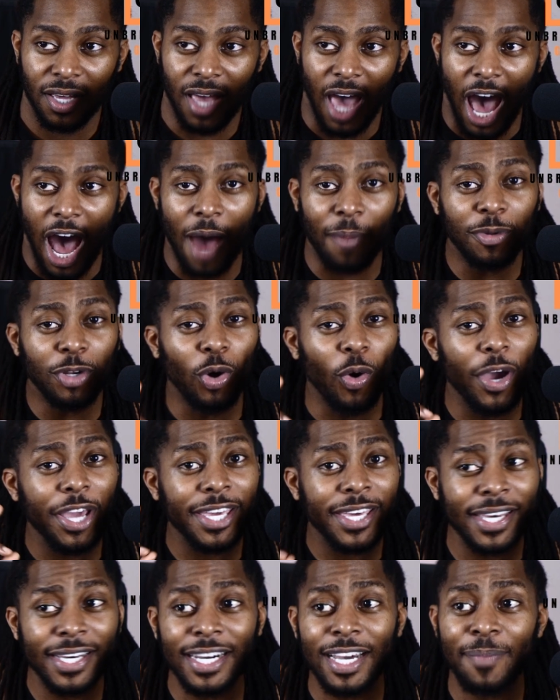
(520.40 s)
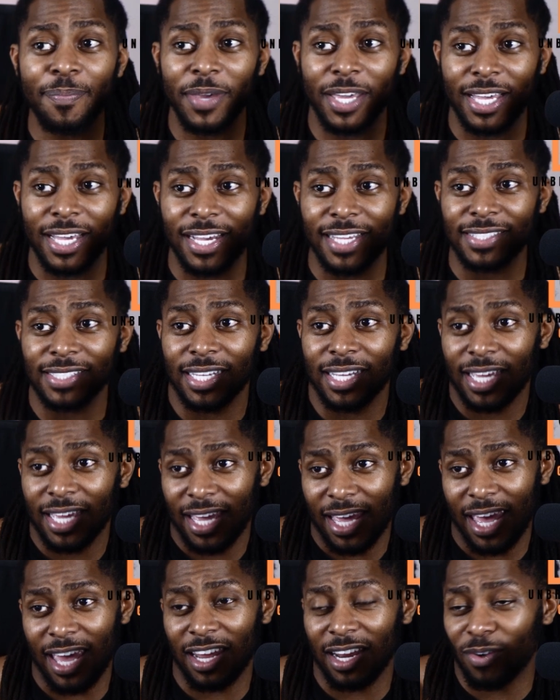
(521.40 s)
I'm doing good because
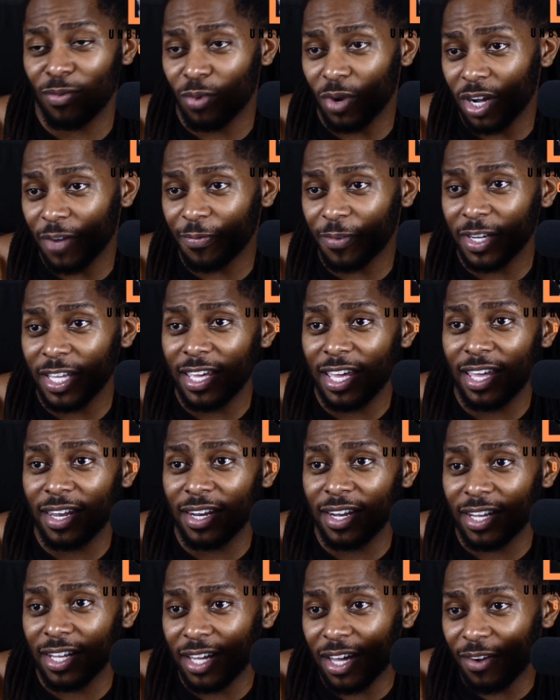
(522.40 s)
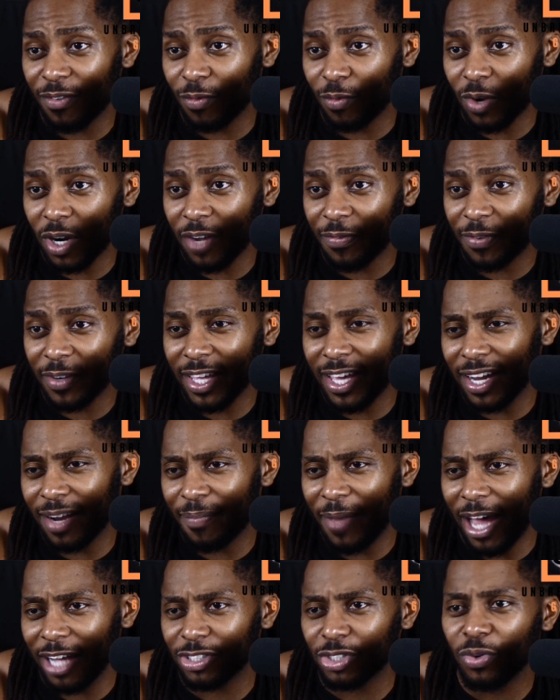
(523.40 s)
at roughly at
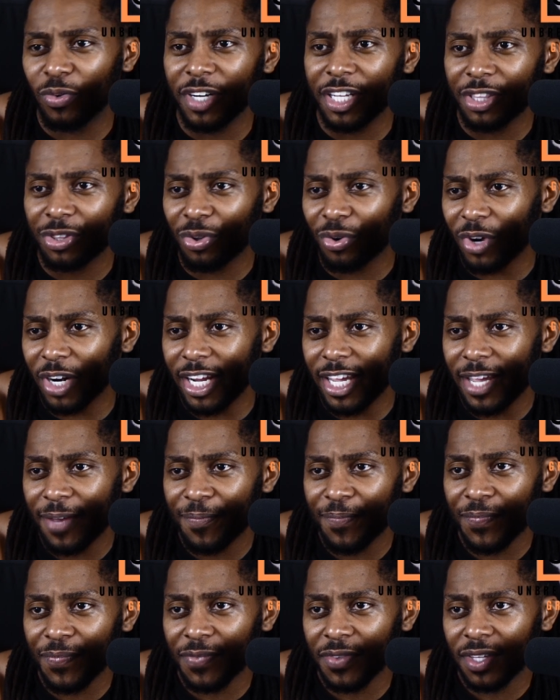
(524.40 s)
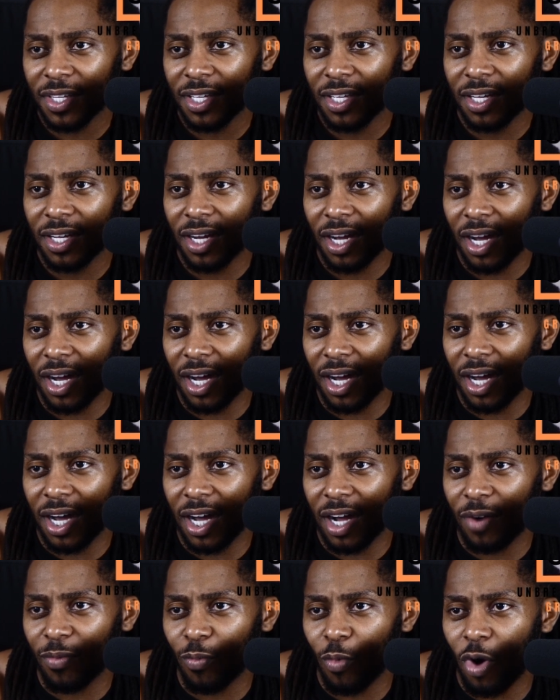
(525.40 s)
about 23,
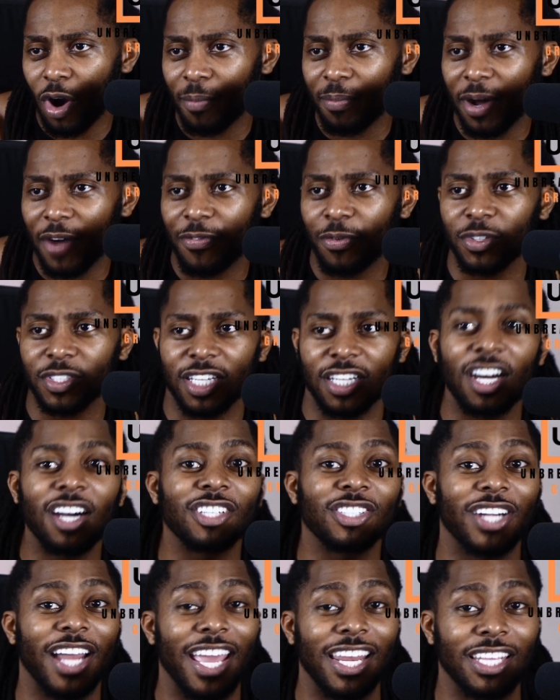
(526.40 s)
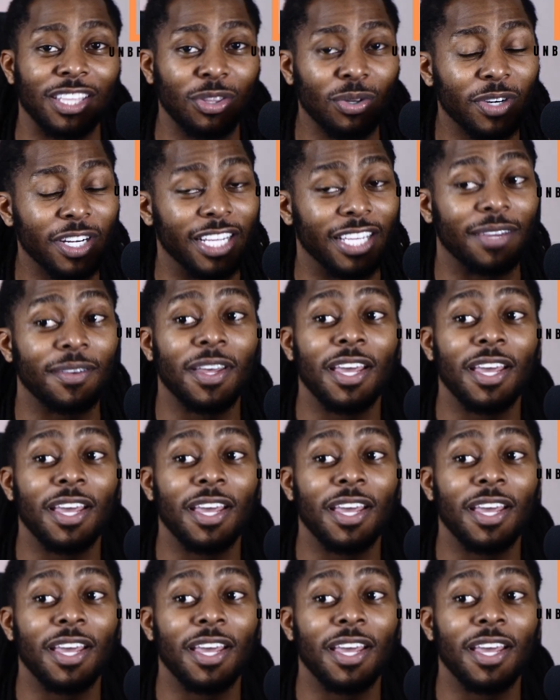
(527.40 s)
Warren Buffett was at 183.